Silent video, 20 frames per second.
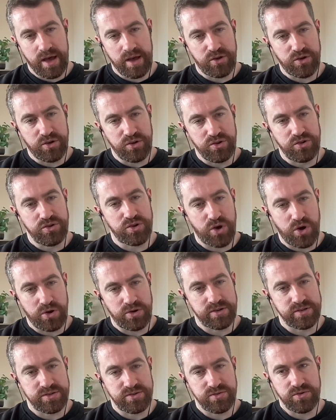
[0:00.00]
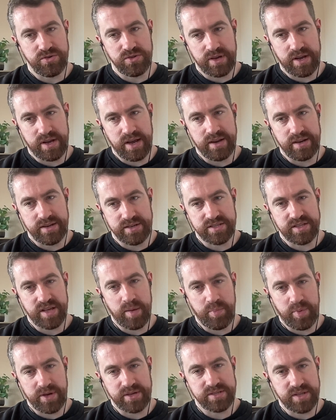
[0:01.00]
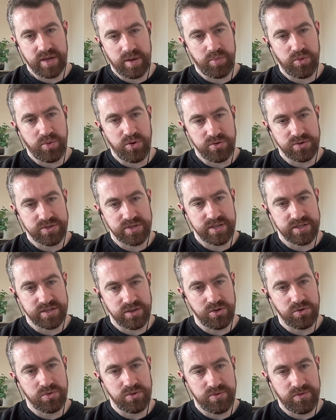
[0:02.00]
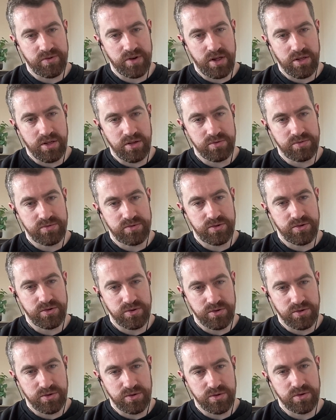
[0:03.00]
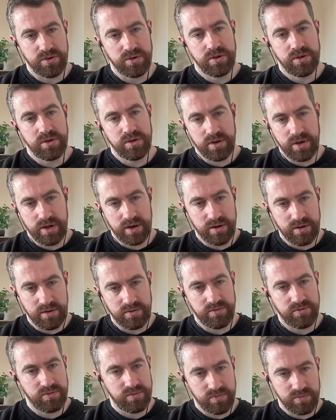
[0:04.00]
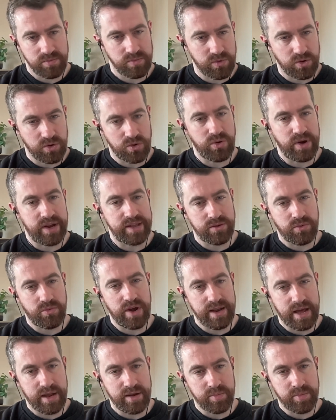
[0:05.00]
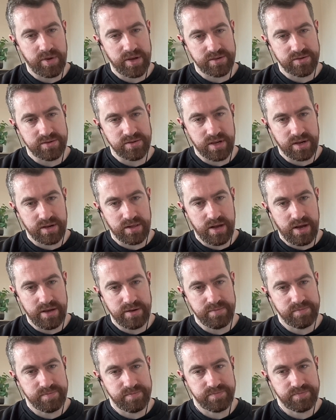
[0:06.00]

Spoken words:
Could you talk us through the kind of step-by-step process that you would follow to kind of create the right landing page for that client?